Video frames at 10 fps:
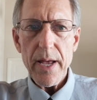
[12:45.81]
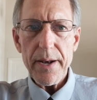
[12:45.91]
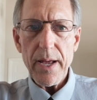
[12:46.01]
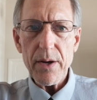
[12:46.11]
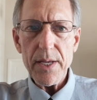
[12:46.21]

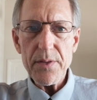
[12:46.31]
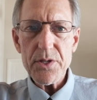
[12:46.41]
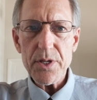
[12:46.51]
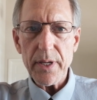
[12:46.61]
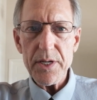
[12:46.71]
Now, in
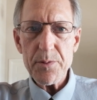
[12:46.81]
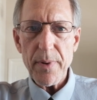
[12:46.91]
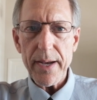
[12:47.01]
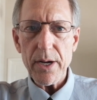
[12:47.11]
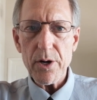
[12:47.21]
this
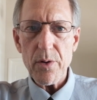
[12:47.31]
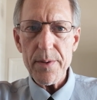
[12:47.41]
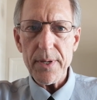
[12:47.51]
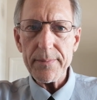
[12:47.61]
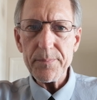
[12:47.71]
leaseback
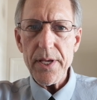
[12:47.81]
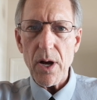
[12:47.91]
agreement,